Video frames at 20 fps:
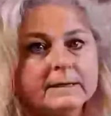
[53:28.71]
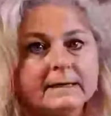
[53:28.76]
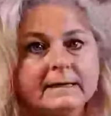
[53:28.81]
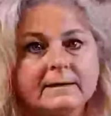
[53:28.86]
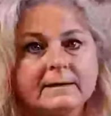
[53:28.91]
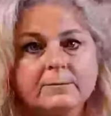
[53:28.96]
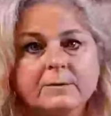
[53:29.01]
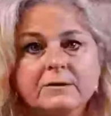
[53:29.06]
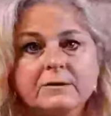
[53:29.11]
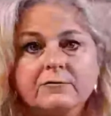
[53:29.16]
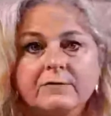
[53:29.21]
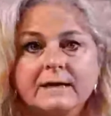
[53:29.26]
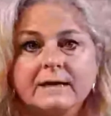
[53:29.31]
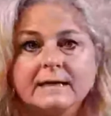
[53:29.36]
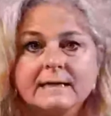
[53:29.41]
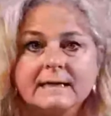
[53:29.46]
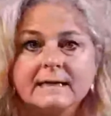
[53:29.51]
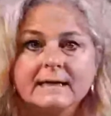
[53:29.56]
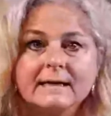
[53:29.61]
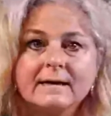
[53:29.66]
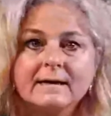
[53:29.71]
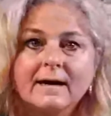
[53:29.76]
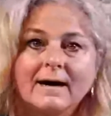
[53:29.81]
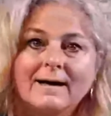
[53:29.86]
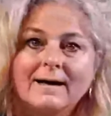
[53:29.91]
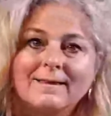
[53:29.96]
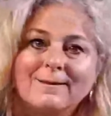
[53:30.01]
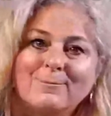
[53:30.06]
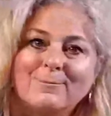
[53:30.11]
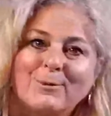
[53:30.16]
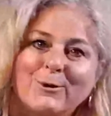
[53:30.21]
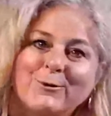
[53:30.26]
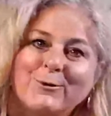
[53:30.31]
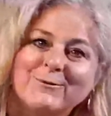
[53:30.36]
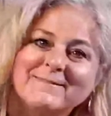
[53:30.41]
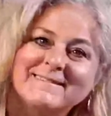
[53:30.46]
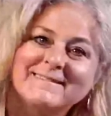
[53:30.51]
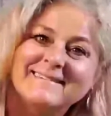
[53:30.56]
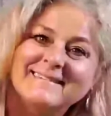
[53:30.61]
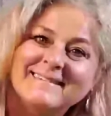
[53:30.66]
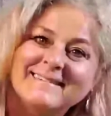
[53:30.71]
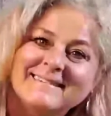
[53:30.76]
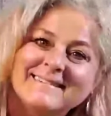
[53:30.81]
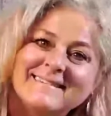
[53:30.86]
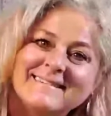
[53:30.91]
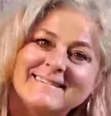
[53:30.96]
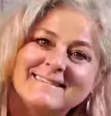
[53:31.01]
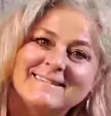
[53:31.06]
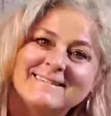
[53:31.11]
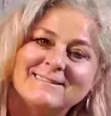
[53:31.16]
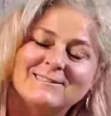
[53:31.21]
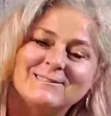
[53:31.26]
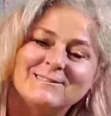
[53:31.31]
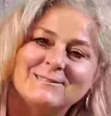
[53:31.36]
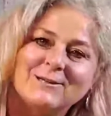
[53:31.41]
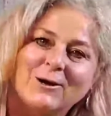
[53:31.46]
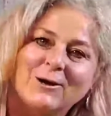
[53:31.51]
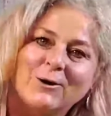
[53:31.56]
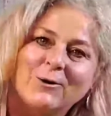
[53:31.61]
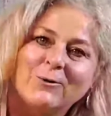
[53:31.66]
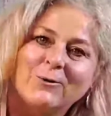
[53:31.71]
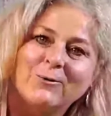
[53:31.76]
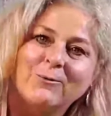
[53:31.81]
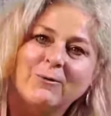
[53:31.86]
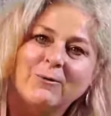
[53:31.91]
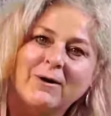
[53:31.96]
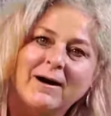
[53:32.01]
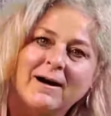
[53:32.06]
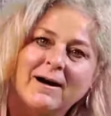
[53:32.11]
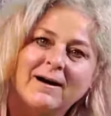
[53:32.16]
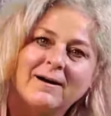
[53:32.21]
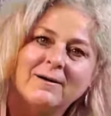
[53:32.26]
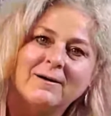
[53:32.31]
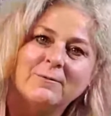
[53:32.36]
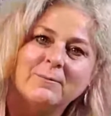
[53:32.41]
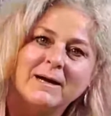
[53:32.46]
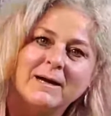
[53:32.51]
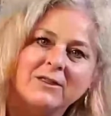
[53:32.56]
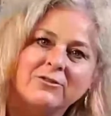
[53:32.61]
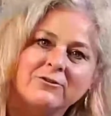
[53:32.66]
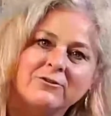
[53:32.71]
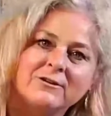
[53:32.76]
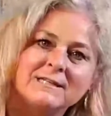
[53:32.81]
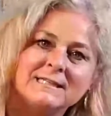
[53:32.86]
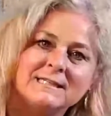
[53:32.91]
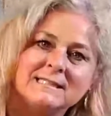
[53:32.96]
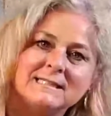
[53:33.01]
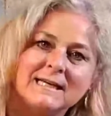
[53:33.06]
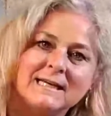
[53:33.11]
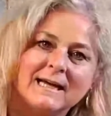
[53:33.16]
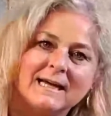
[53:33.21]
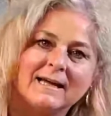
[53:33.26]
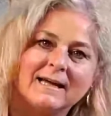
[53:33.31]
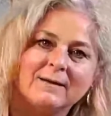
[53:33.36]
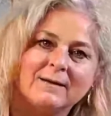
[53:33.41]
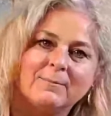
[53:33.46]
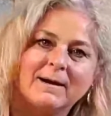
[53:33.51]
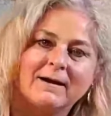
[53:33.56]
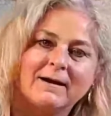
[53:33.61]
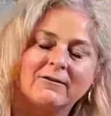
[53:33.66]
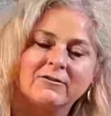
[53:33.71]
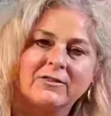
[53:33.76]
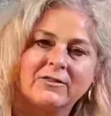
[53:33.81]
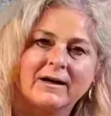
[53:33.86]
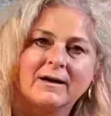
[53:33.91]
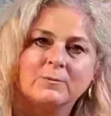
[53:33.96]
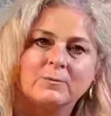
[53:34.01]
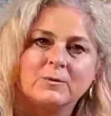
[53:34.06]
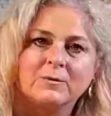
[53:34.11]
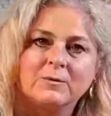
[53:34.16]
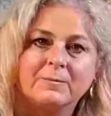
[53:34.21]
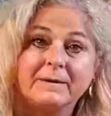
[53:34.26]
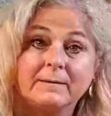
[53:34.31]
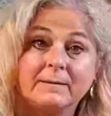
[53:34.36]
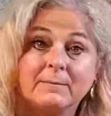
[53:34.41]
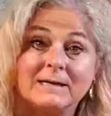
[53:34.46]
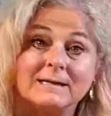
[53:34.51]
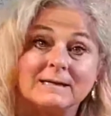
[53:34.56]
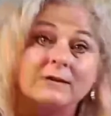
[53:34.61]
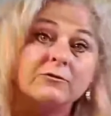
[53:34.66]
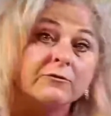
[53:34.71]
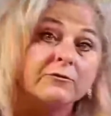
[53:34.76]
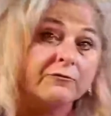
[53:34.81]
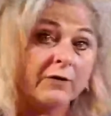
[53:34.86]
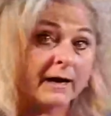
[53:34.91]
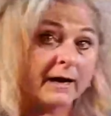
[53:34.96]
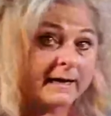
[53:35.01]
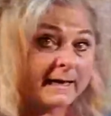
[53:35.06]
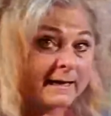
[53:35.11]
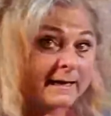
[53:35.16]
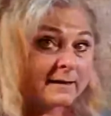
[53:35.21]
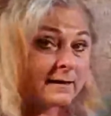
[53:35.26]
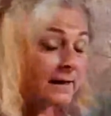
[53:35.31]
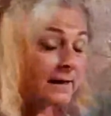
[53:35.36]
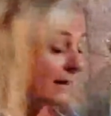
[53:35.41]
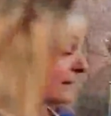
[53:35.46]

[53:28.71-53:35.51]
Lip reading: and with Randy on the boat. So my 30-day marathon will be Monday through Friday at